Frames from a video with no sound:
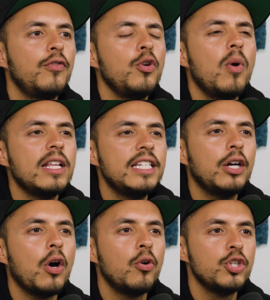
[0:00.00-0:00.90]
So if you want to
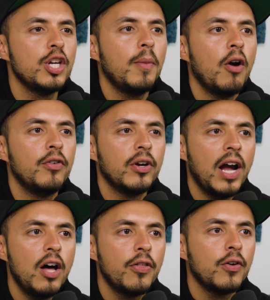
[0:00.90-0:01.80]
take ownership over your
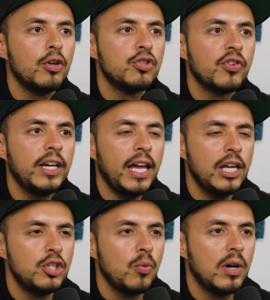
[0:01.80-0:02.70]
health, go to
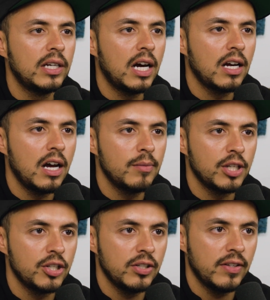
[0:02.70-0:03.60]
drinkag1.com
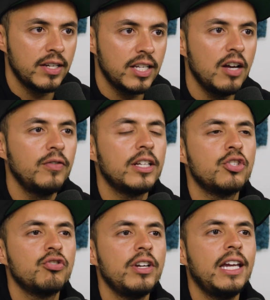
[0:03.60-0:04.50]
slash heal thyself.
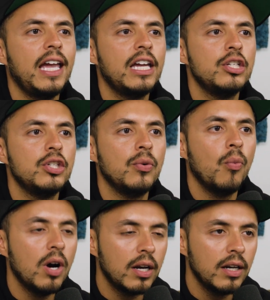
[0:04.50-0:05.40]
That's
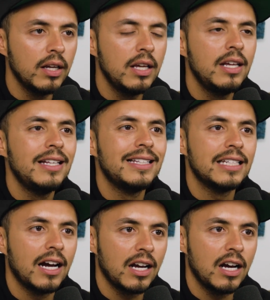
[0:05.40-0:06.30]

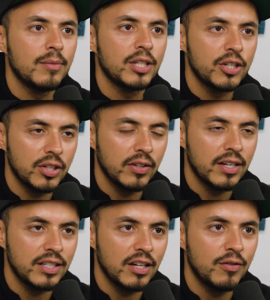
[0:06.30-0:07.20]
drinkag1.com slash heal
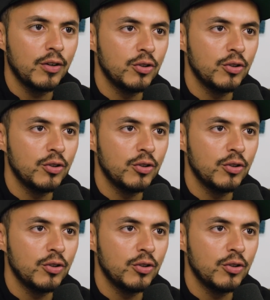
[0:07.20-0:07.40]
thyself.